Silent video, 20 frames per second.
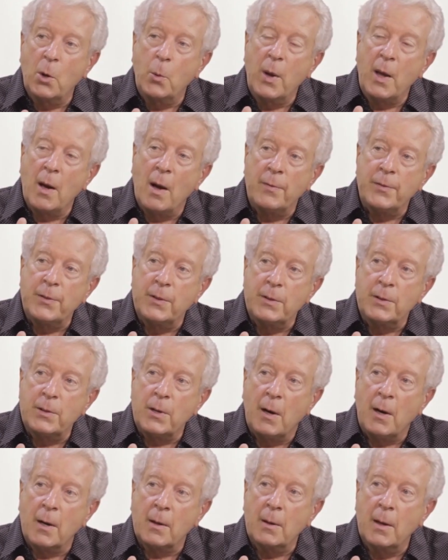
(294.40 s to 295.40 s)
So we often
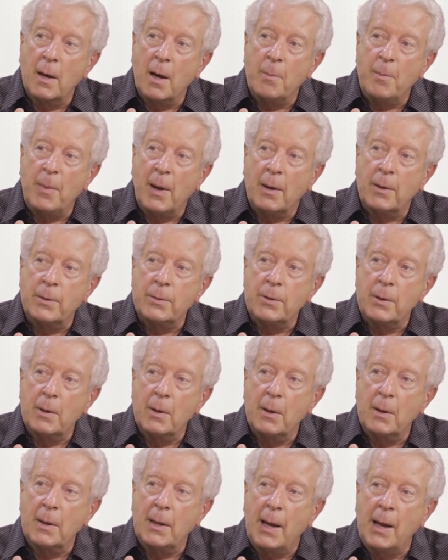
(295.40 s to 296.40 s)
talk about
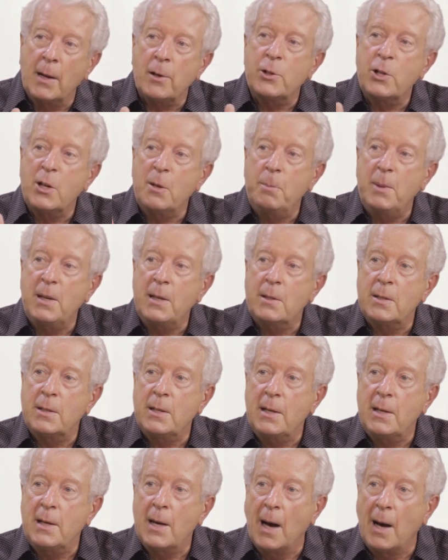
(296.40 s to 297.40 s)

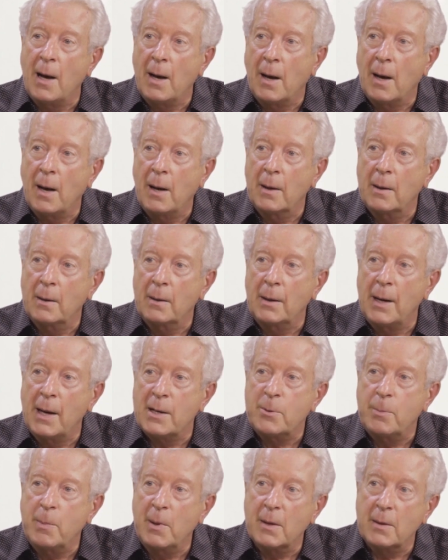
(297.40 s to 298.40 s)
LGBTI,
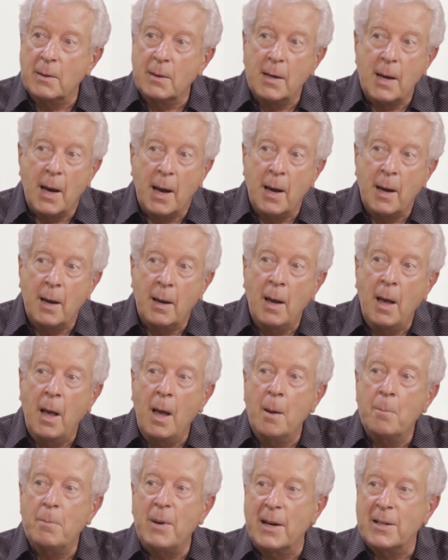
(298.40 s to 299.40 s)
lesbian, gay,
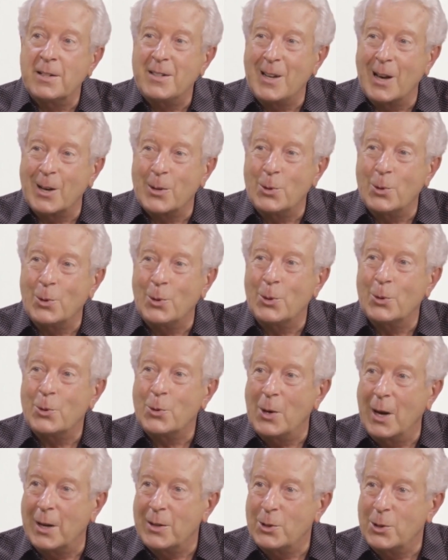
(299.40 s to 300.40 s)
bisexual,
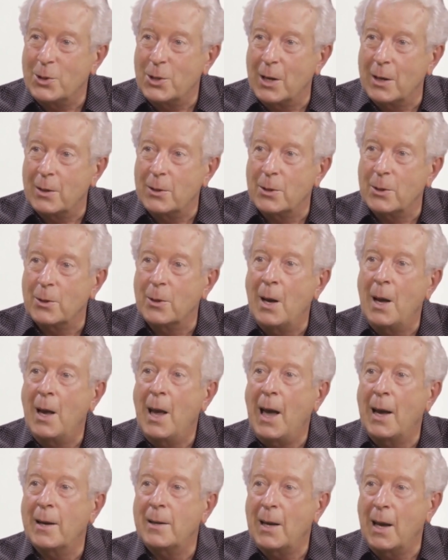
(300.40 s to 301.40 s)
transgender,
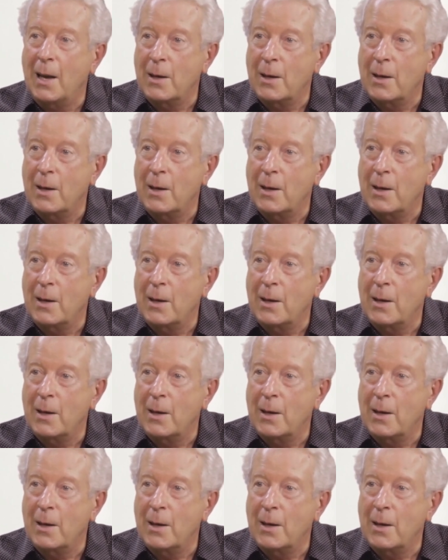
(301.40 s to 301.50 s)
and